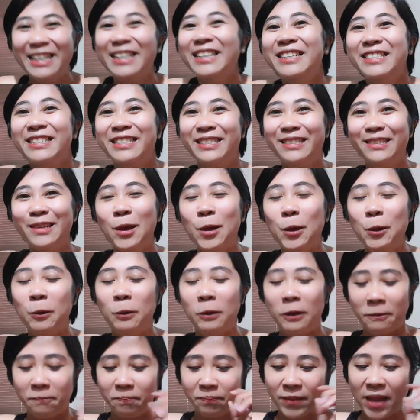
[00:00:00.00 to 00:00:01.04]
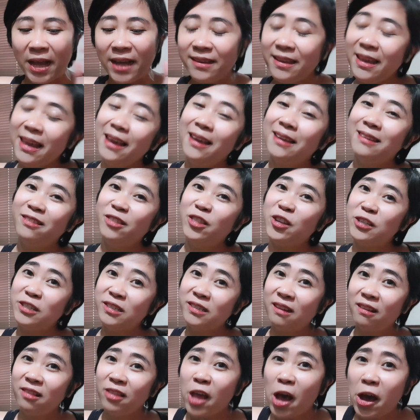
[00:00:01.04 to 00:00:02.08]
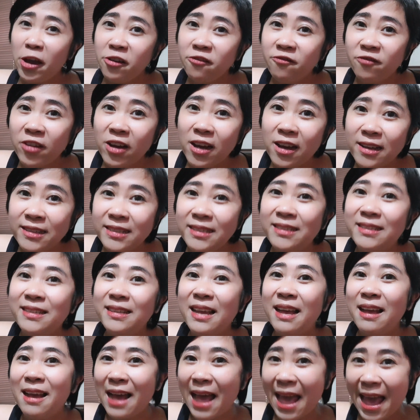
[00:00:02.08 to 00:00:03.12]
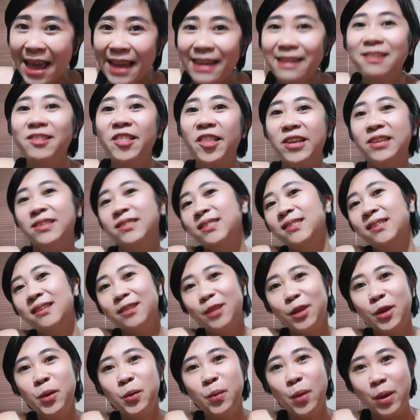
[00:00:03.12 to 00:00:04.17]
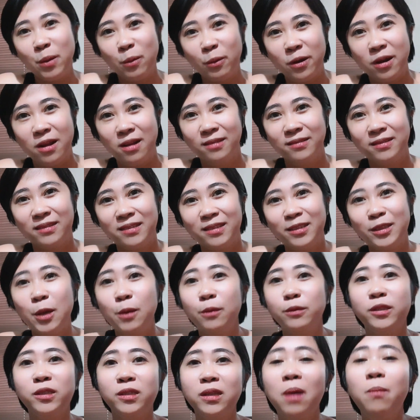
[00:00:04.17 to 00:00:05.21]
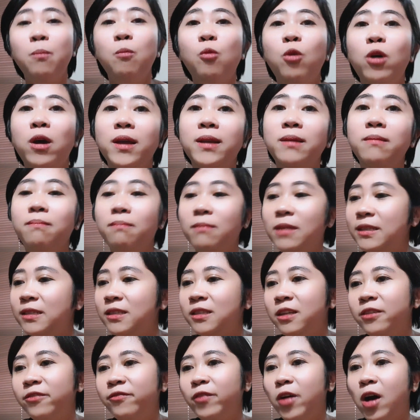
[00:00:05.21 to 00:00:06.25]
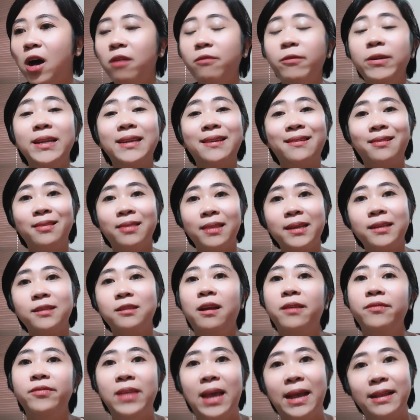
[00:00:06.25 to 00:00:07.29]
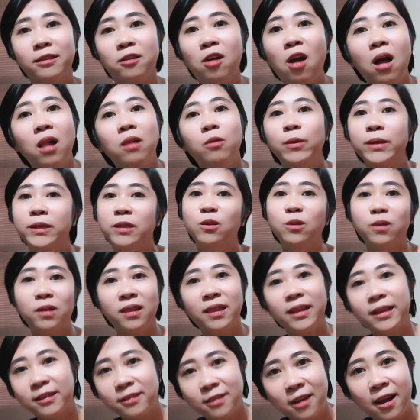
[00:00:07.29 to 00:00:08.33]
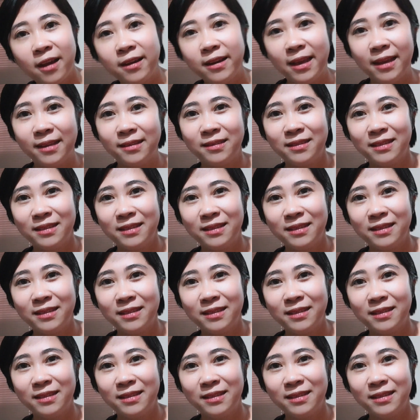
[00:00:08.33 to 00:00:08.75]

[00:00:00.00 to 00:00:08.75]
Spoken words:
So again, there's a lot of us analysts in QA World. So someone must have already clicked on that call when you clicked on it.